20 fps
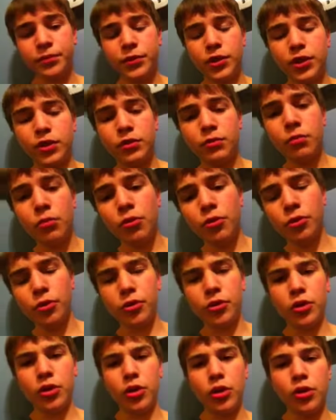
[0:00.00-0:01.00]
just more
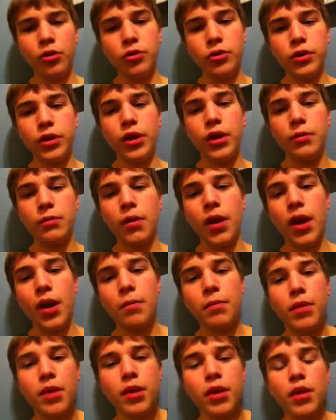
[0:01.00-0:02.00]
closed-in
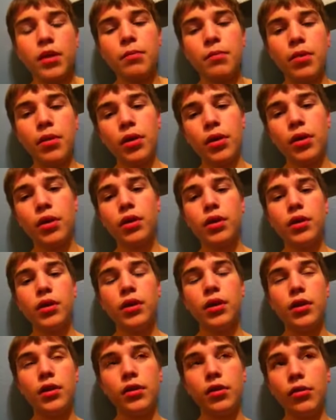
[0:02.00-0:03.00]
map. But
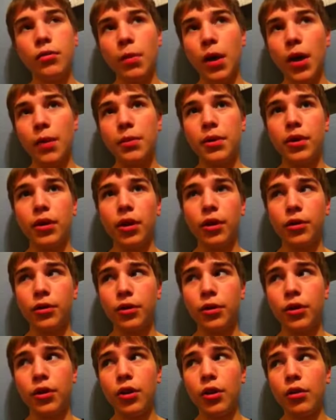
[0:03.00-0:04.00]
these new maps in Call of
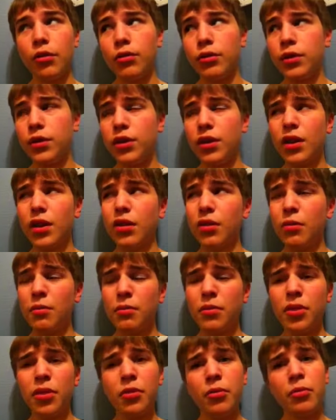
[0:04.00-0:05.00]
Duty Ghosts,
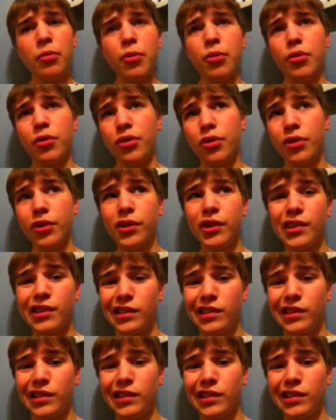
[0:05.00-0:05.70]
they're more